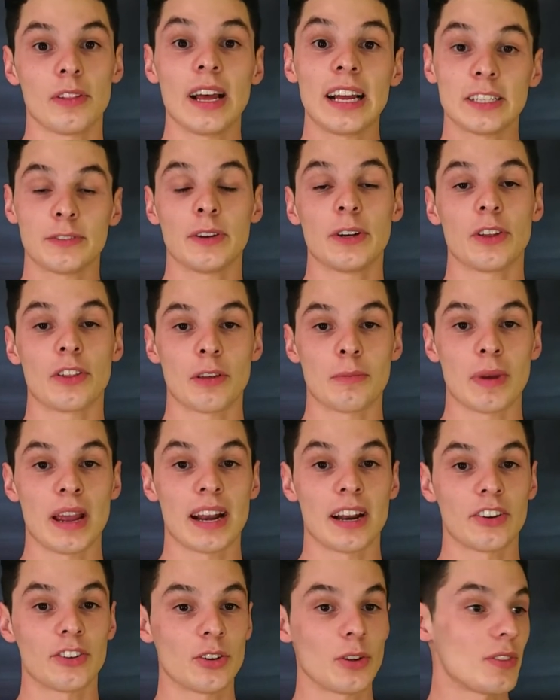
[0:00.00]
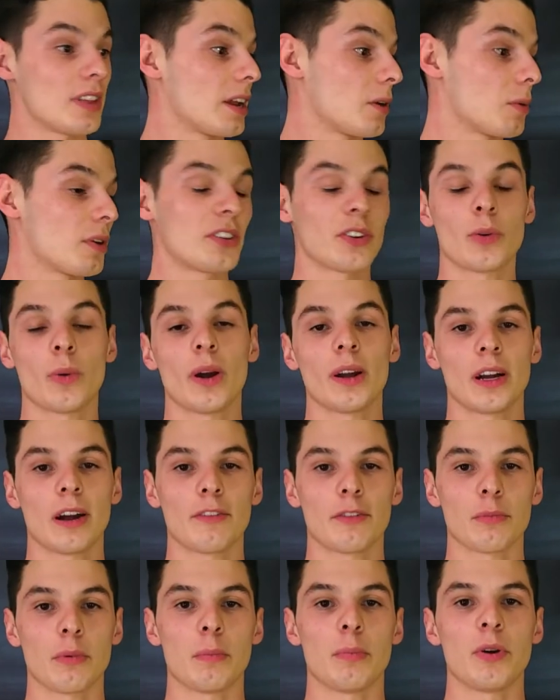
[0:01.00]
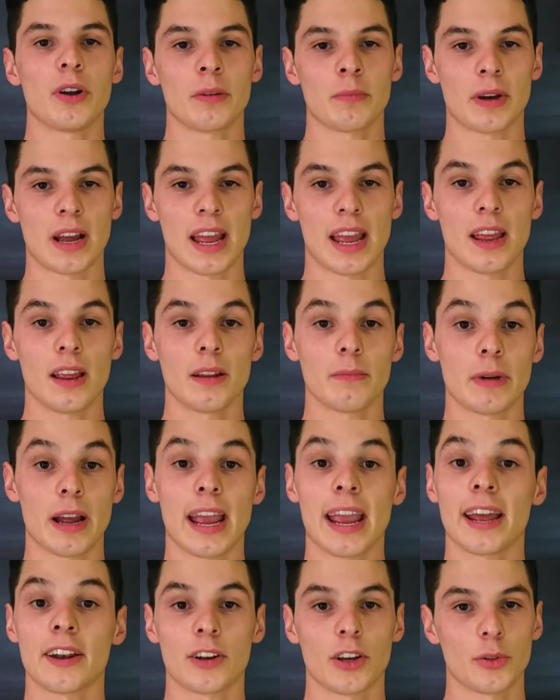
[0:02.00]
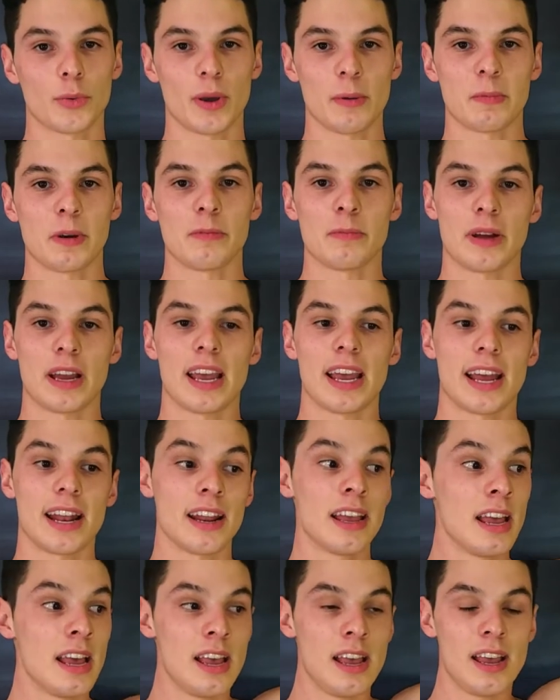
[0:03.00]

last video that I made, I showed that I wasn't quite comfortable putting my, my hand all the way above my head.